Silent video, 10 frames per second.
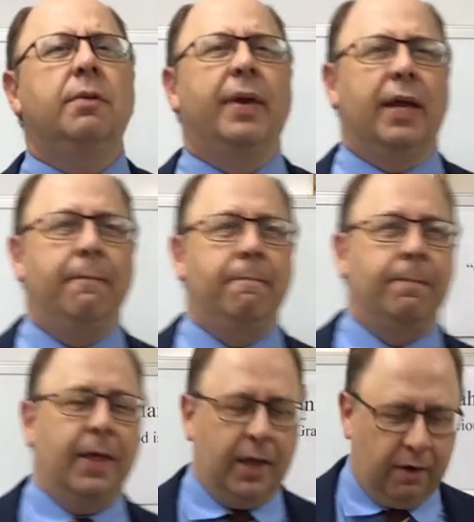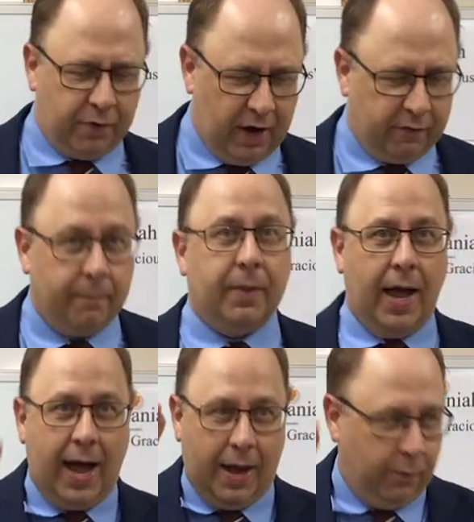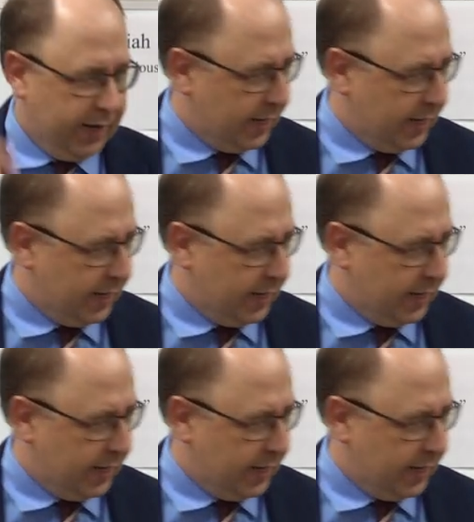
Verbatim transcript: them in in front of him. Aha, we